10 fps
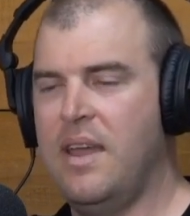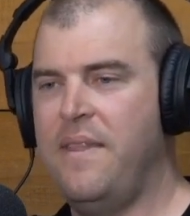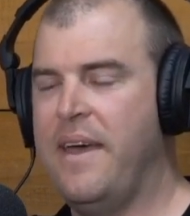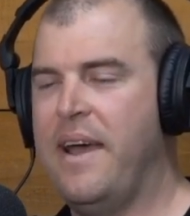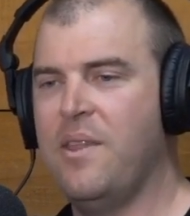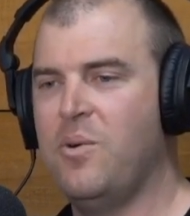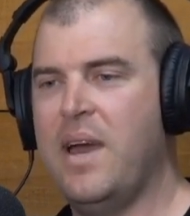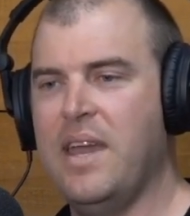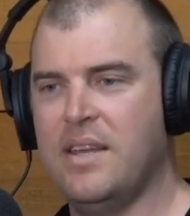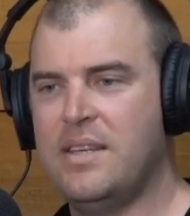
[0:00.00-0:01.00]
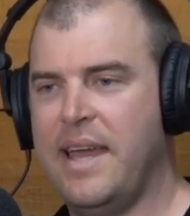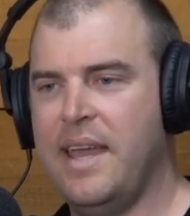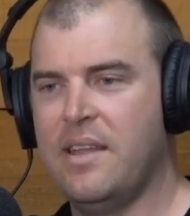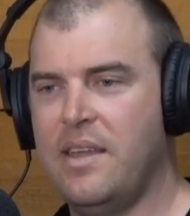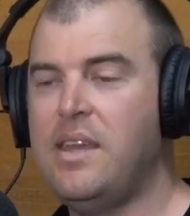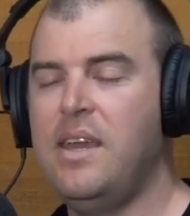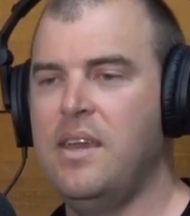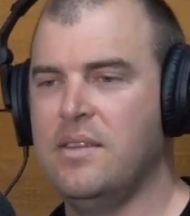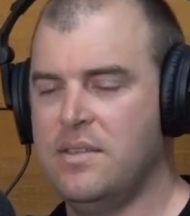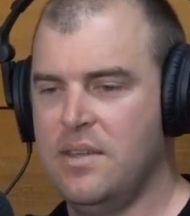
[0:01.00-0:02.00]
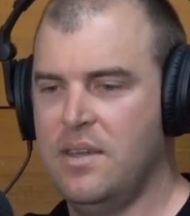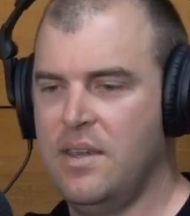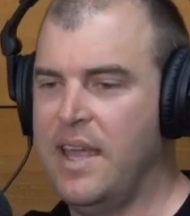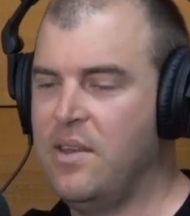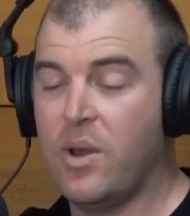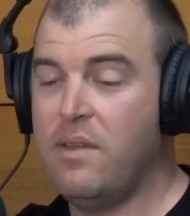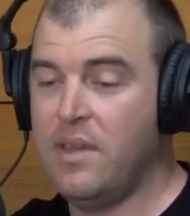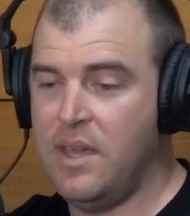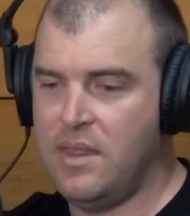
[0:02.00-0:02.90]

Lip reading: and the other way can take years and not even